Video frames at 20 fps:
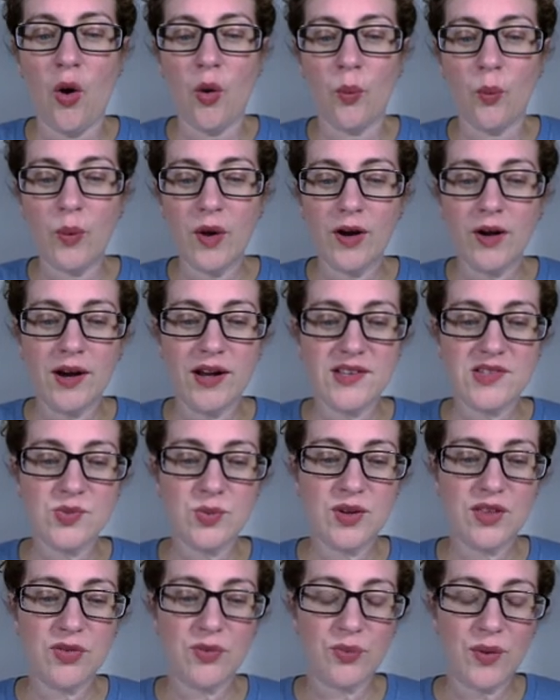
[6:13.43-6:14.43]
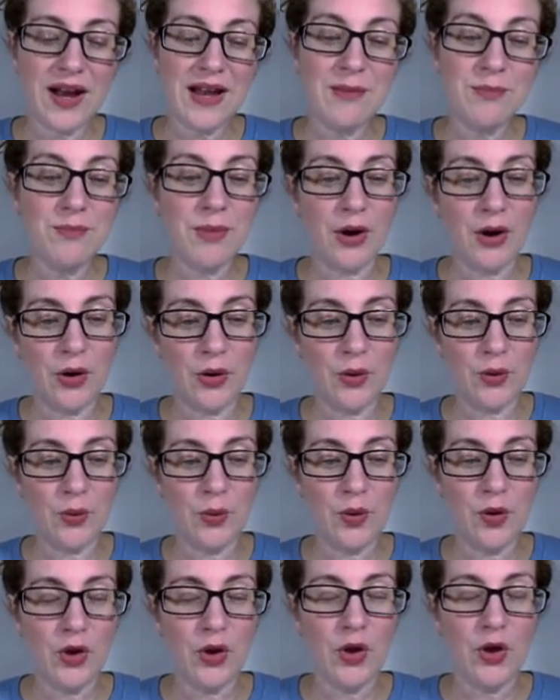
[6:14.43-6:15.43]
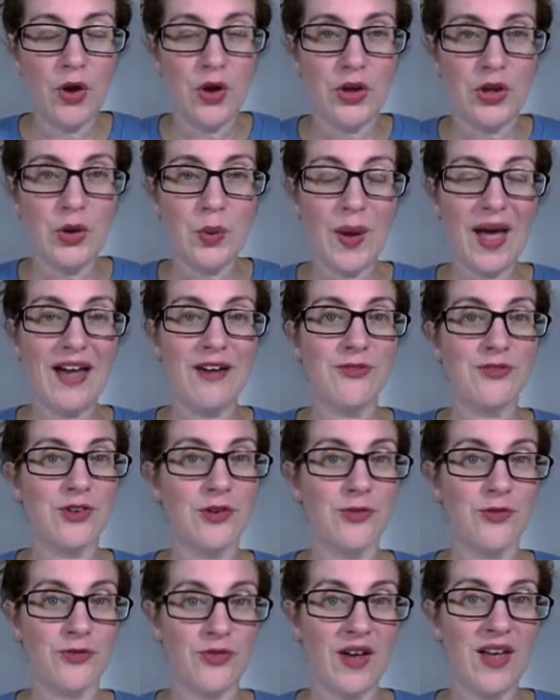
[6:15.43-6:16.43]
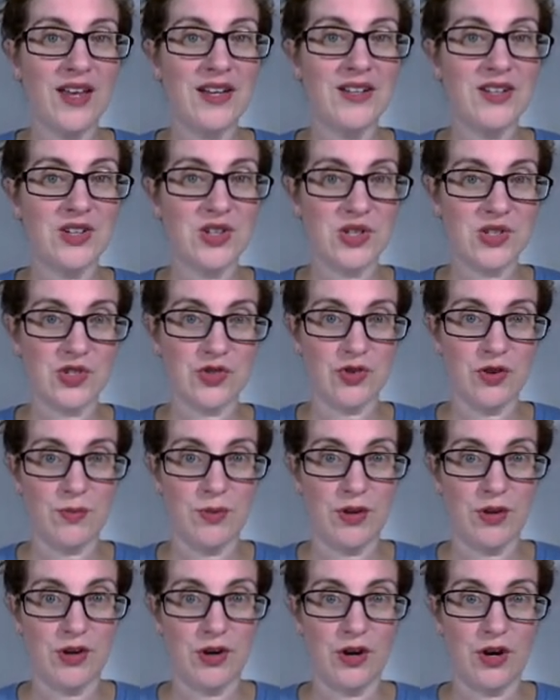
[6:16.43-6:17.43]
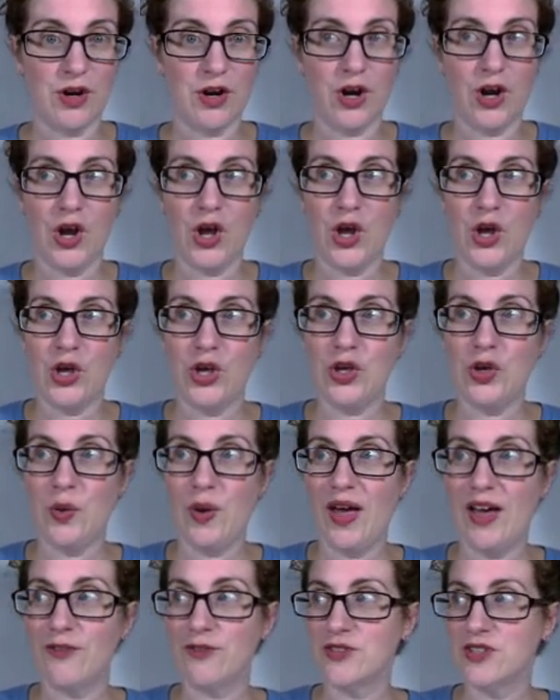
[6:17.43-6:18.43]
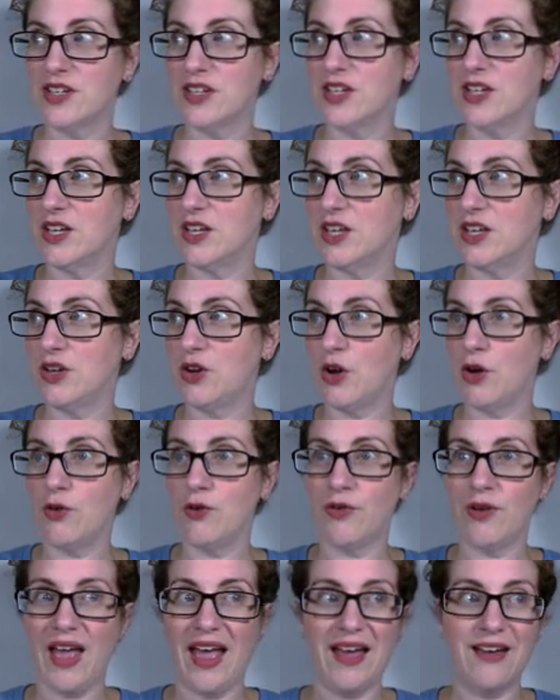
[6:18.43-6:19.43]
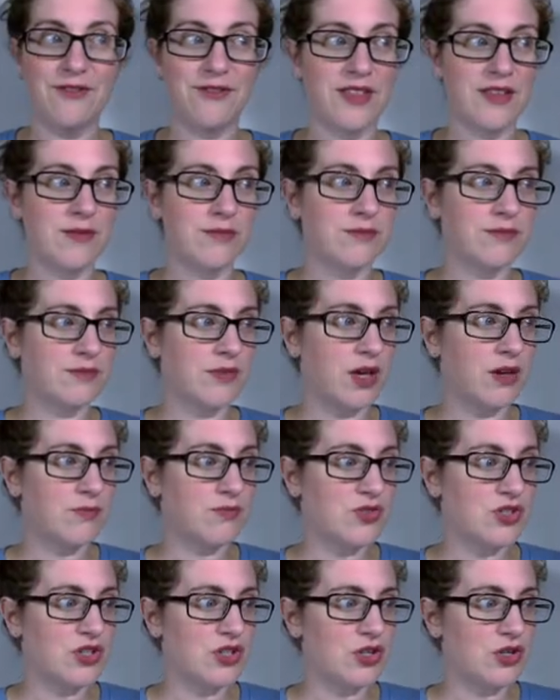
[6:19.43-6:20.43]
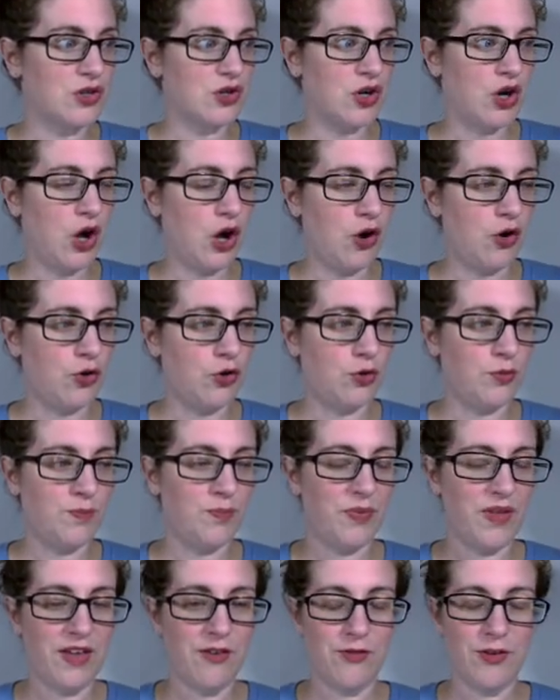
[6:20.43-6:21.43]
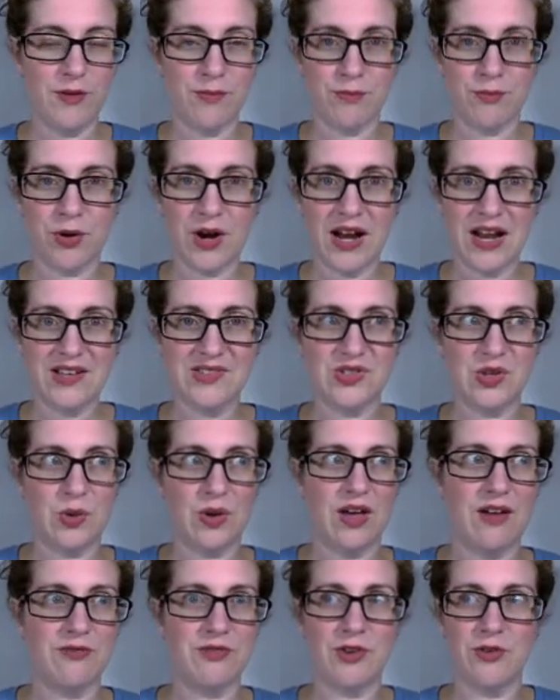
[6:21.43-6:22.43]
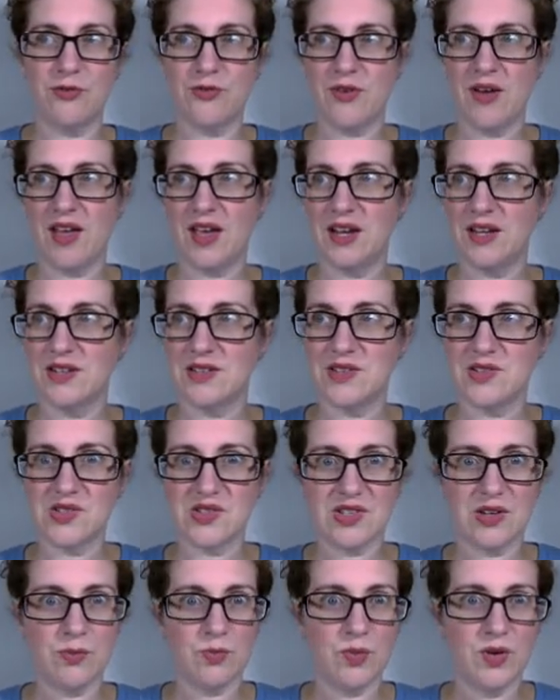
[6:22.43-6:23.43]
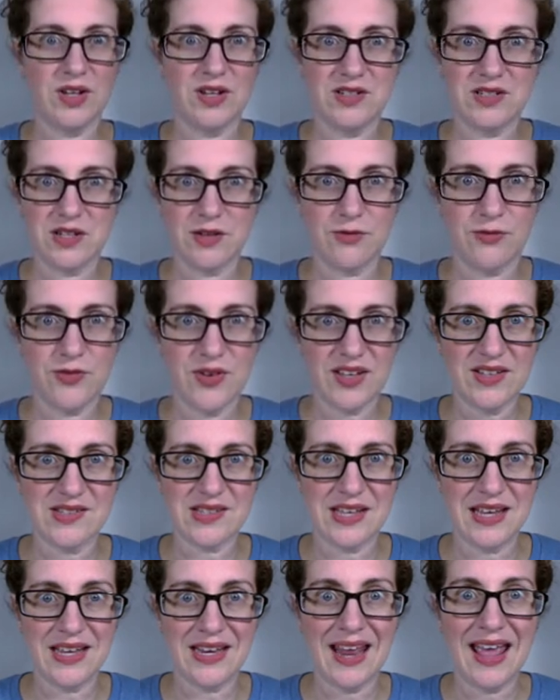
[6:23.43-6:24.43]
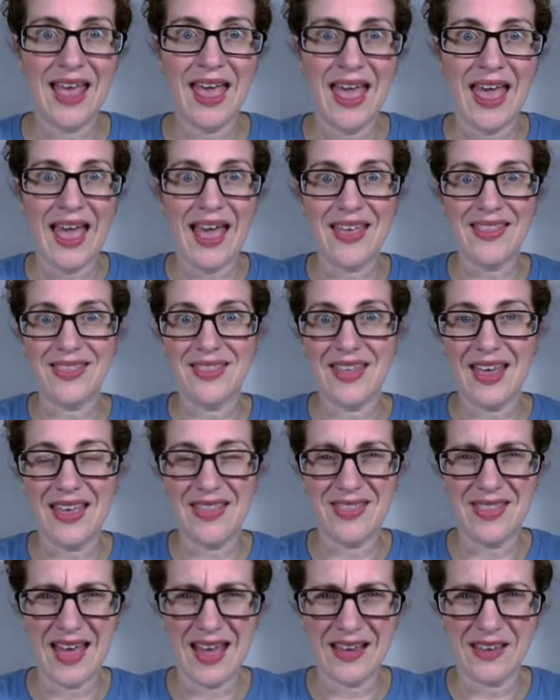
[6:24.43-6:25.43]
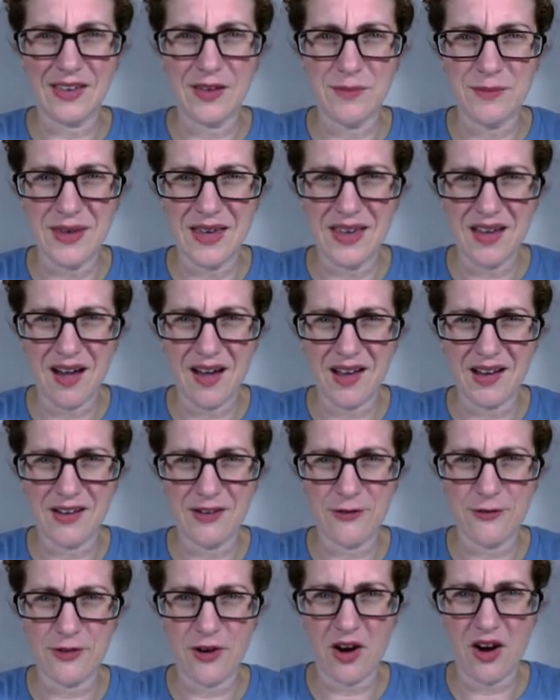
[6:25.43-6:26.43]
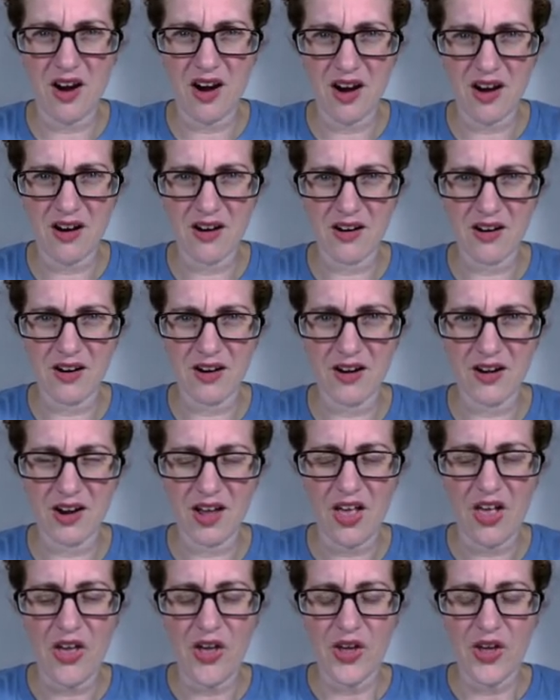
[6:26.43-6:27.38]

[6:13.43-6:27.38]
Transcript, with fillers: Whereas with Rainbow, you have to find a distributor. You have to, you know, have them come to your home. If it breaks, you have to find someone to fix it, and and that can be kind of hard.